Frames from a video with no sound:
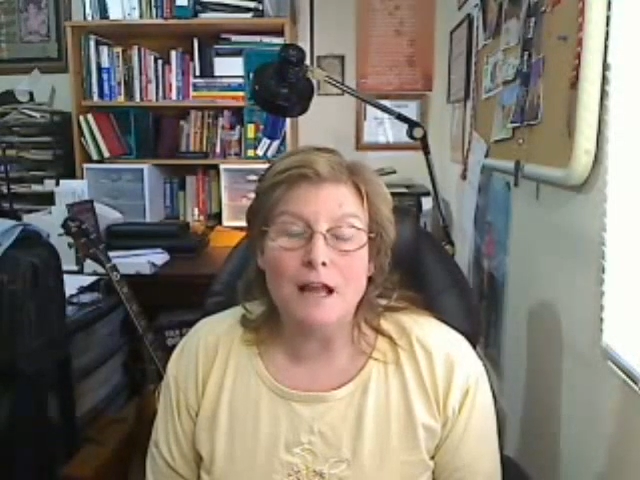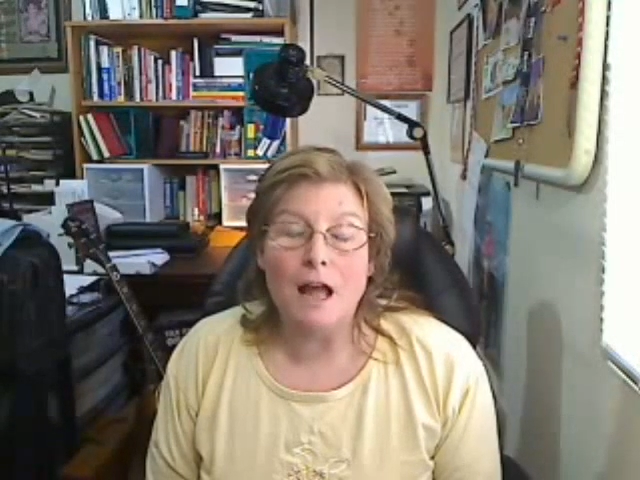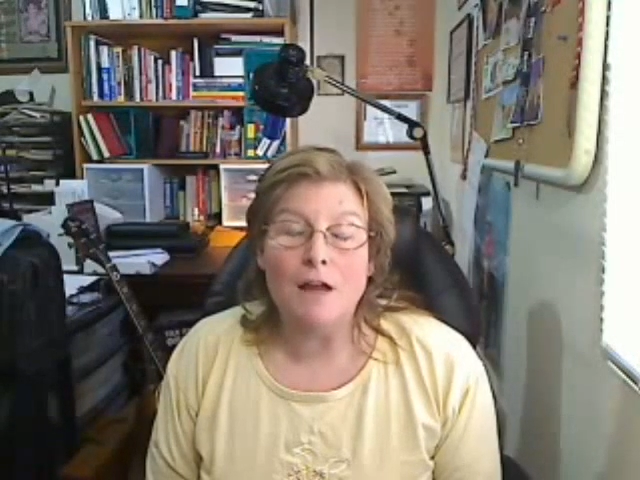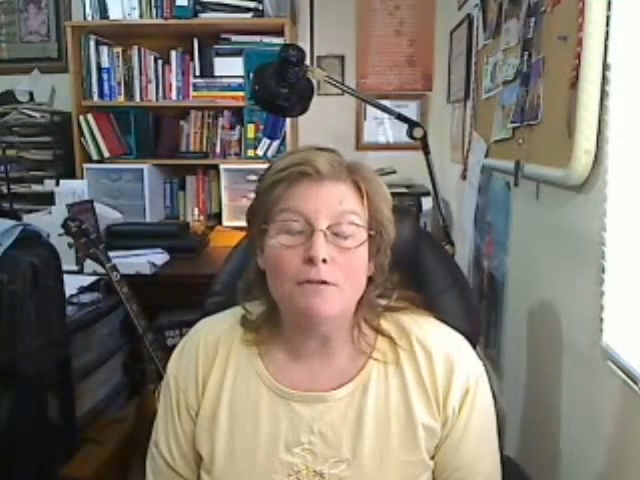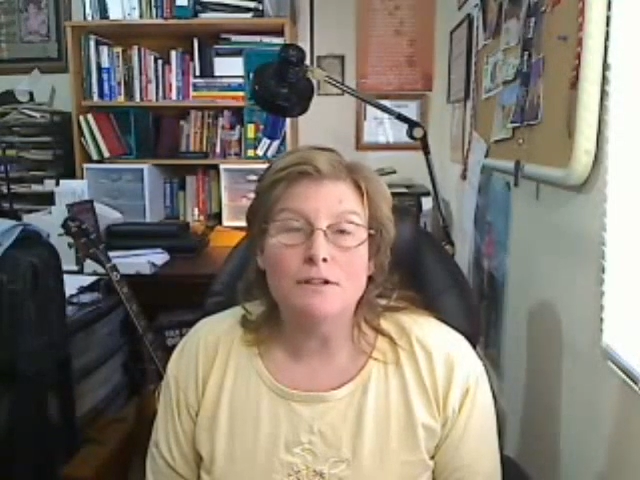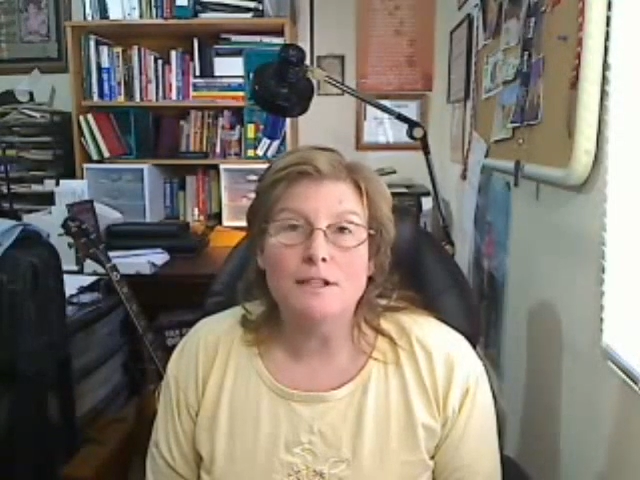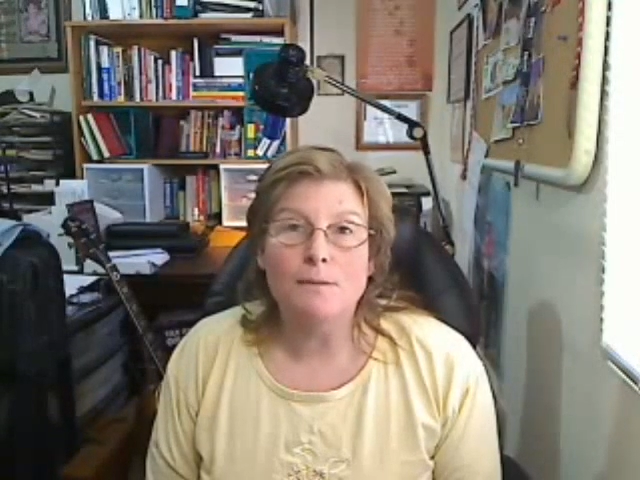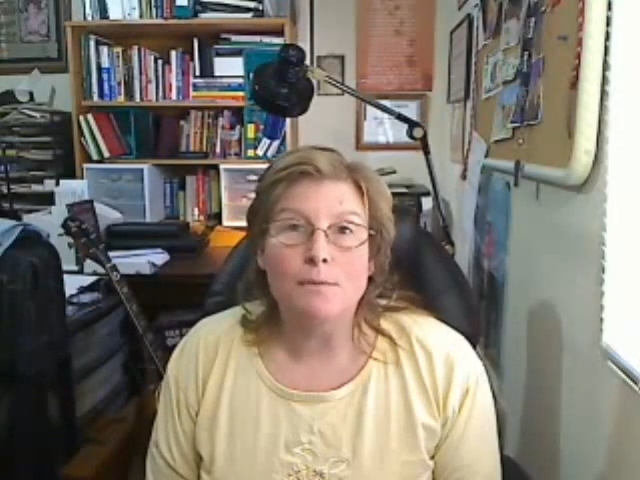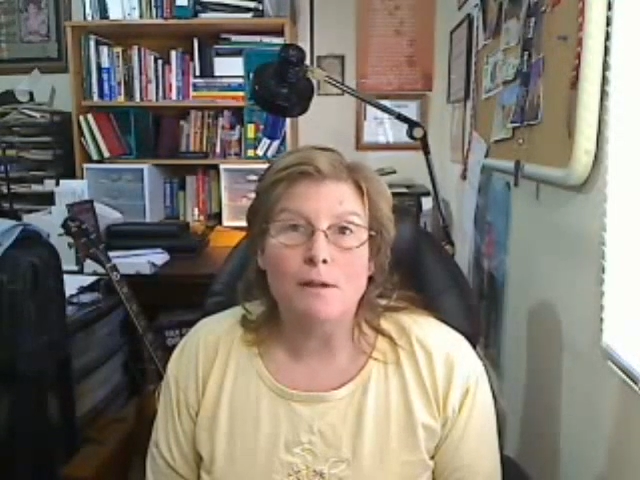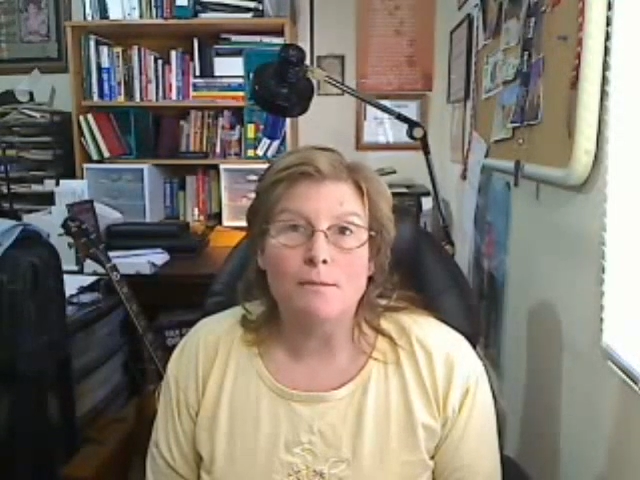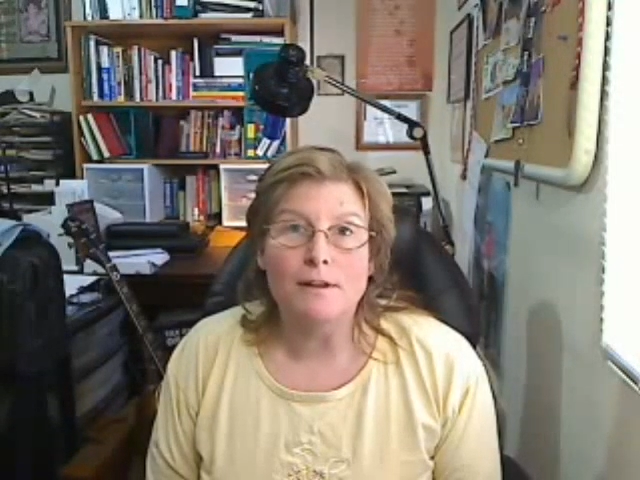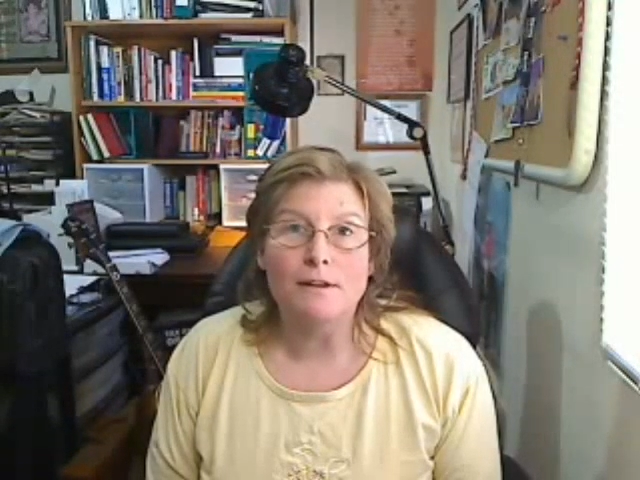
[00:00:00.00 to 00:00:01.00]
I would say
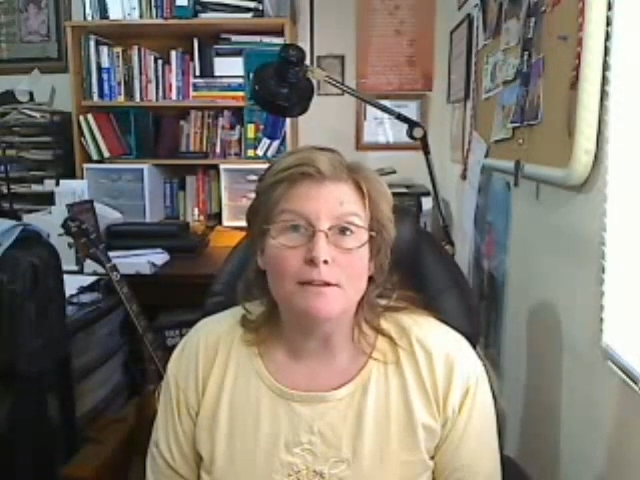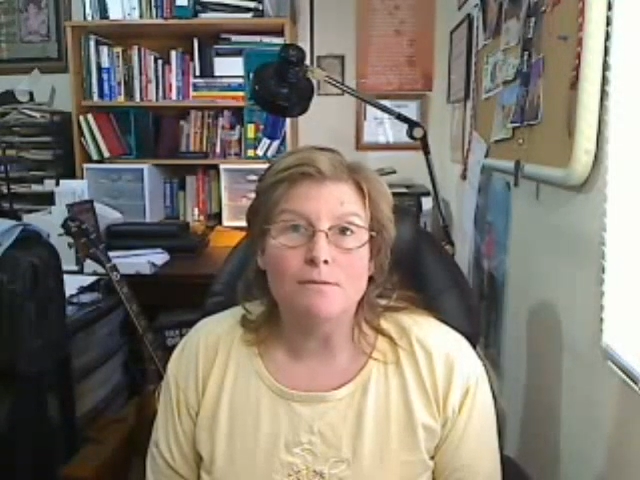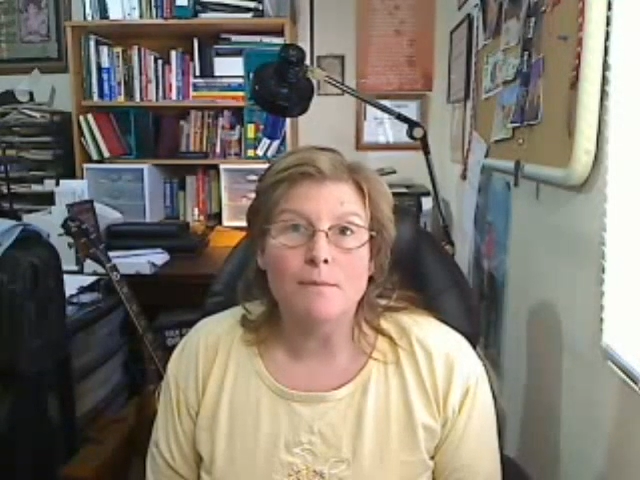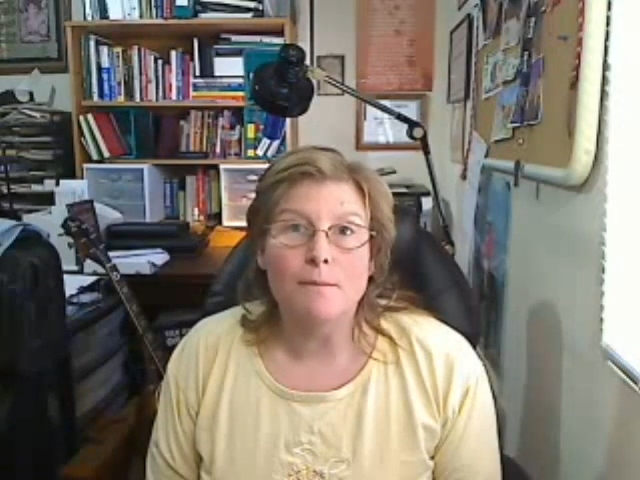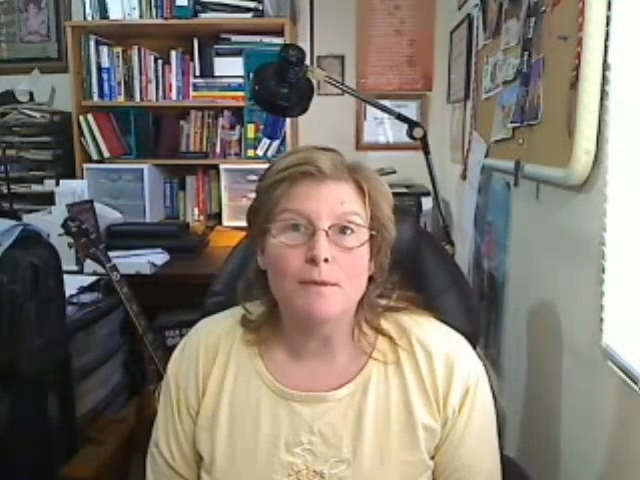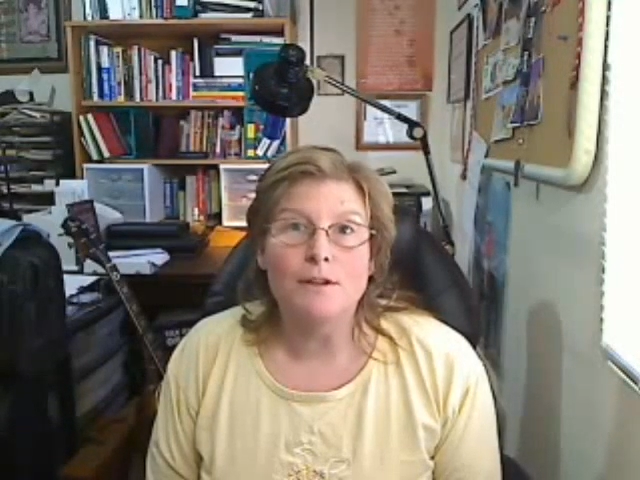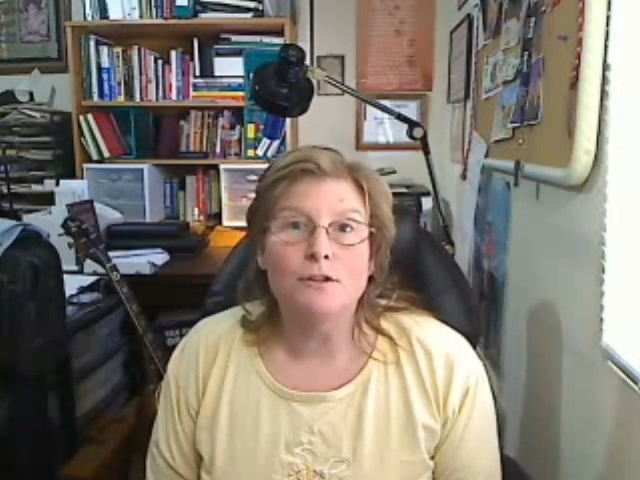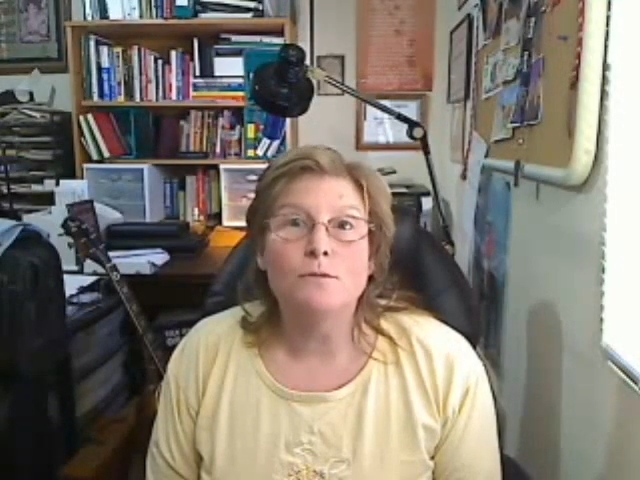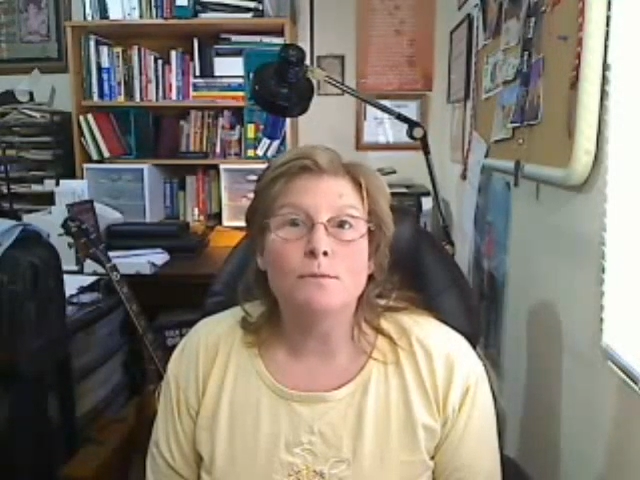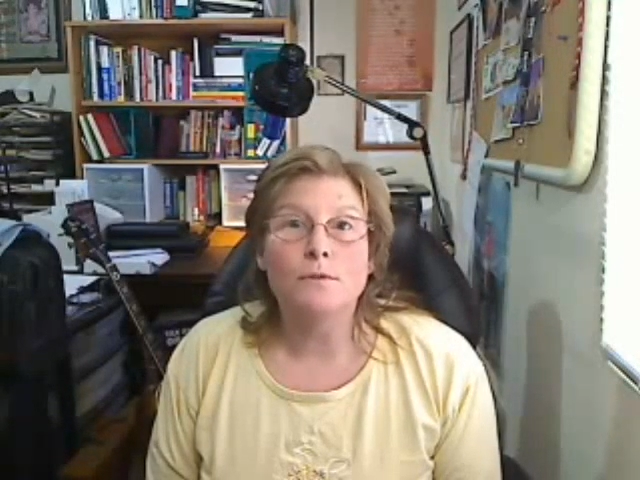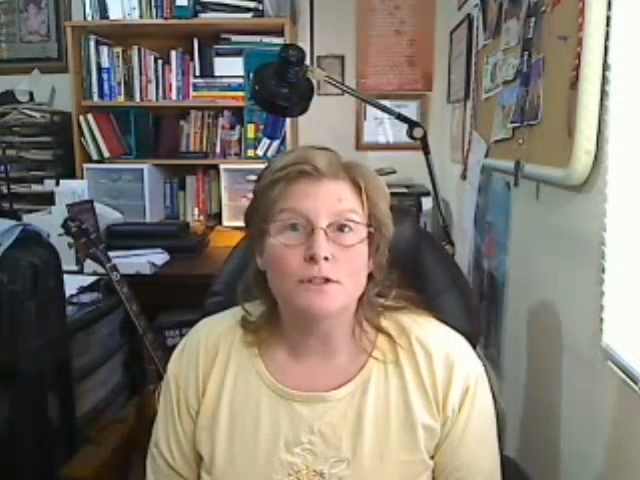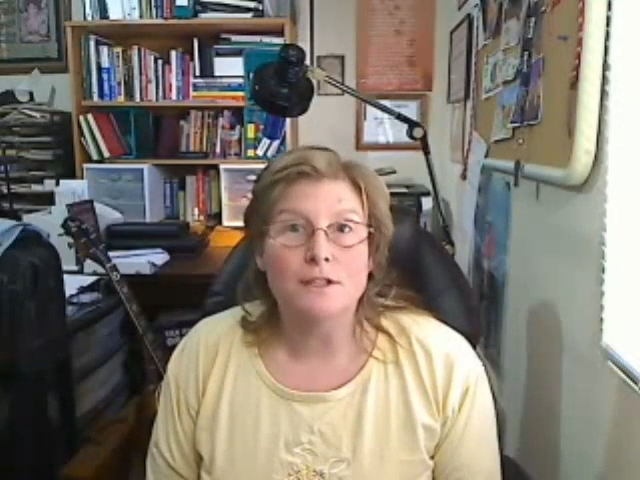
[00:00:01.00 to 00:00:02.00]
probably maybe
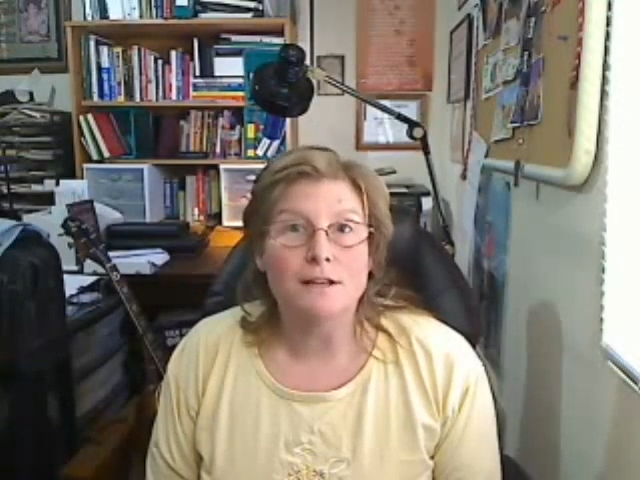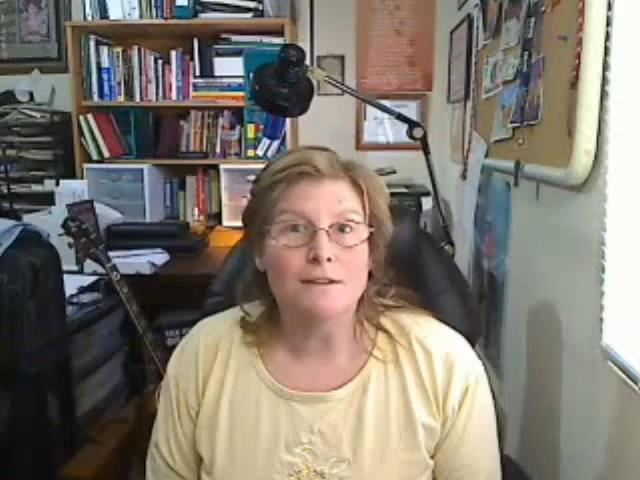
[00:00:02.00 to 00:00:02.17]
2%